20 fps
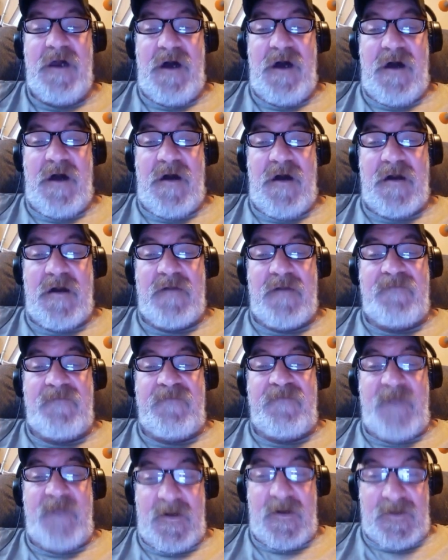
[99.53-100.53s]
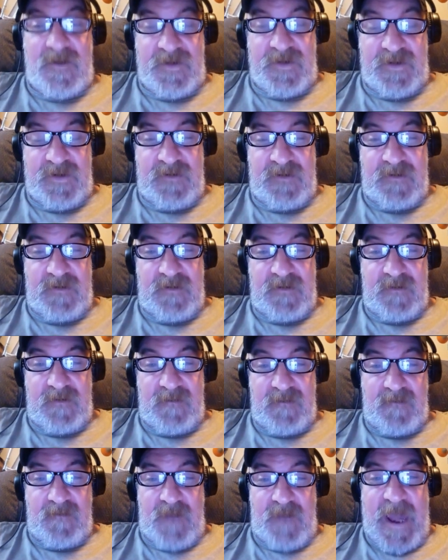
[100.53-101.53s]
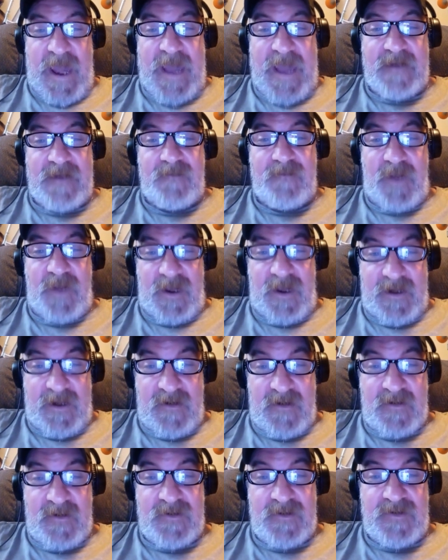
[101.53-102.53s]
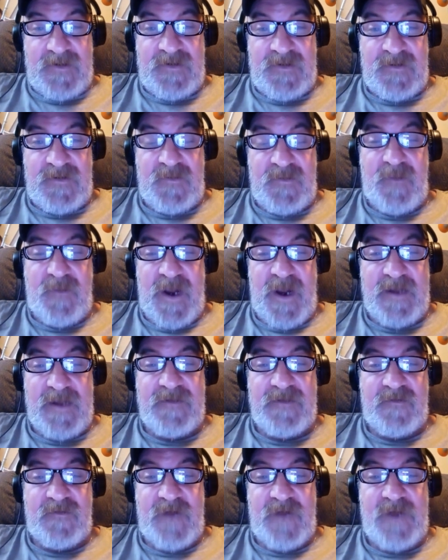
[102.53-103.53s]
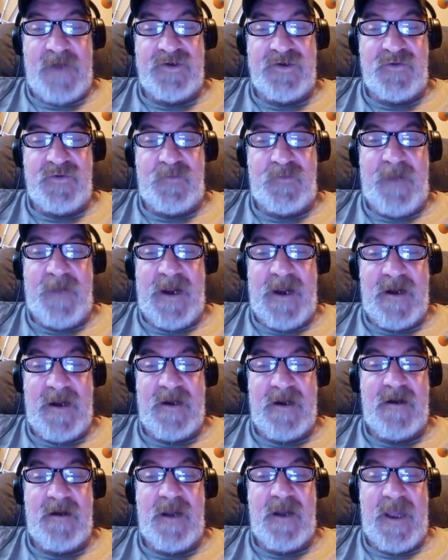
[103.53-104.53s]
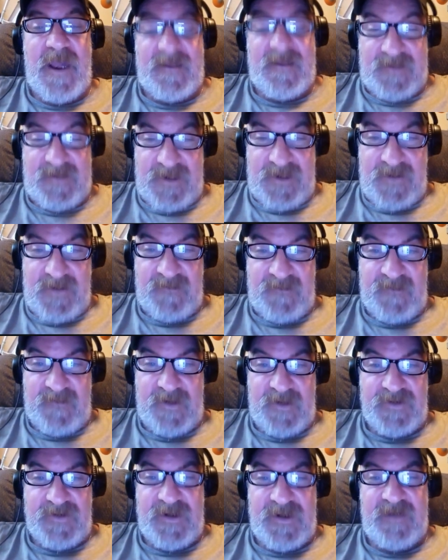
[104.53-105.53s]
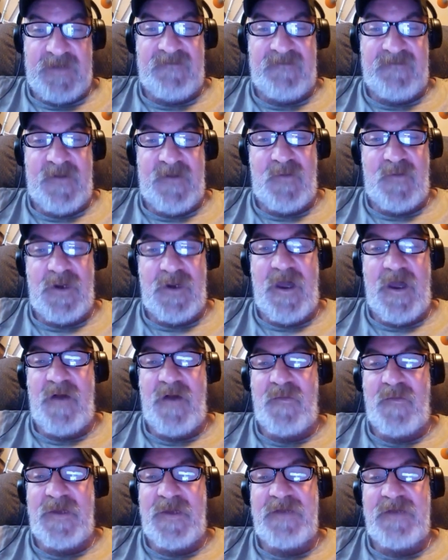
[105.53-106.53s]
our first black player to break the racial barrier at the University of Oklahoma.